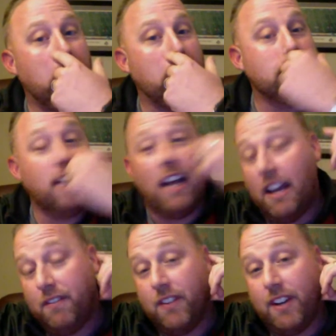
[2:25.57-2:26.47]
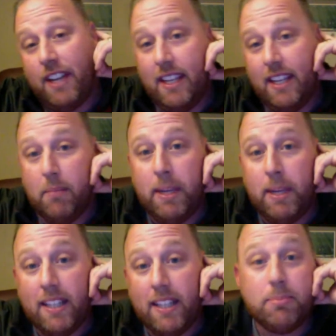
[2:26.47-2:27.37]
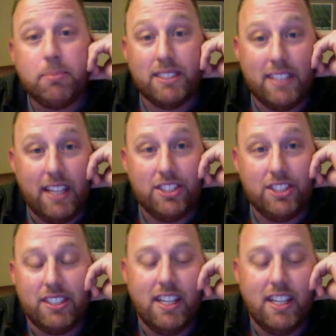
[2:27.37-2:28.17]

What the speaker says: slide for Nikki, a big, nice presentation.